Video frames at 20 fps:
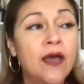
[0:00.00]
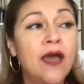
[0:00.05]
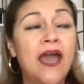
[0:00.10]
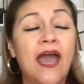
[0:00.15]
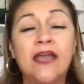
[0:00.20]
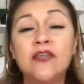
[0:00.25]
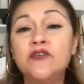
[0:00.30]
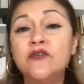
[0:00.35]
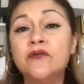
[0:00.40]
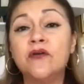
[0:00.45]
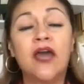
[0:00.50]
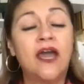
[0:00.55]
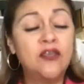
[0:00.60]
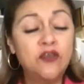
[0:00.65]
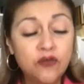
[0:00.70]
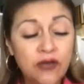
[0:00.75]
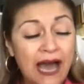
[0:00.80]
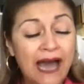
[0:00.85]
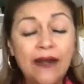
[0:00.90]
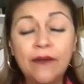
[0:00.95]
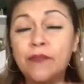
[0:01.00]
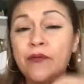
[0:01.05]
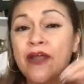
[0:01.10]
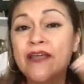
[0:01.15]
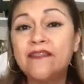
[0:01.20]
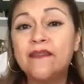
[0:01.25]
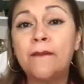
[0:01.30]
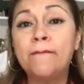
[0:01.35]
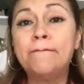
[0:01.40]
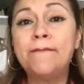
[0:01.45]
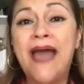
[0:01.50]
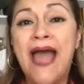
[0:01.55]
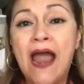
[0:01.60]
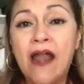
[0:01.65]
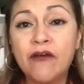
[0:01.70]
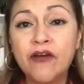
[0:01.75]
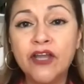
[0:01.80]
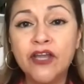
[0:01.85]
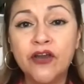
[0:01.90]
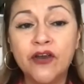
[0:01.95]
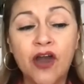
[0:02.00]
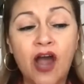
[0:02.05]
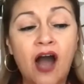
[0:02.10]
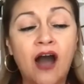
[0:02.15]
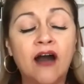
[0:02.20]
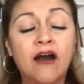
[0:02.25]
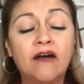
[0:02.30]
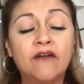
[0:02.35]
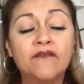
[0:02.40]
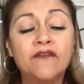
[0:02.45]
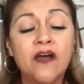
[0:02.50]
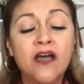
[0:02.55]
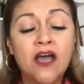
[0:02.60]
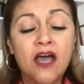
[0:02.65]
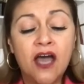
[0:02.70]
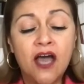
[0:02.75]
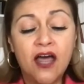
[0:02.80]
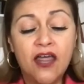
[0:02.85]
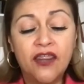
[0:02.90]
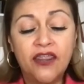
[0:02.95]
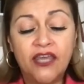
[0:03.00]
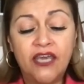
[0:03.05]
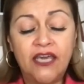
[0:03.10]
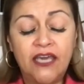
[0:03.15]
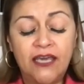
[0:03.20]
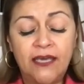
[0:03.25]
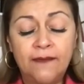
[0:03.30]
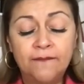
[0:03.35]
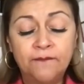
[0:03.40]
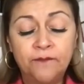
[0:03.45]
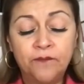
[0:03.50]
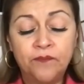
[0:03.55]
And you got to break the barrier of the